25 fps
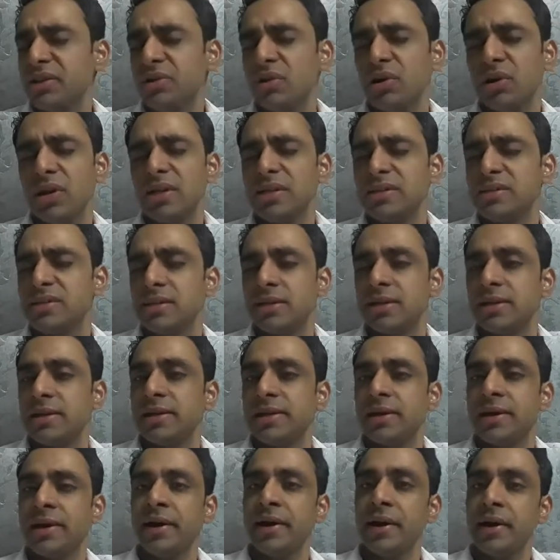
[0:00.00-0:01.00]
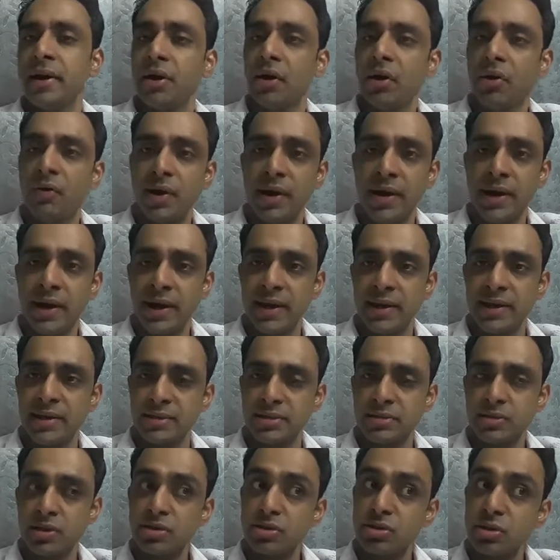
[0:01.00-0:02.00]
the knowledge over here
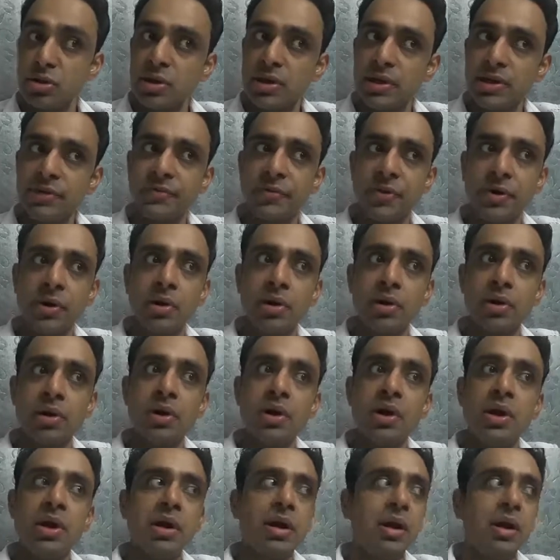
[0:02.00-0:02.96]
is not only for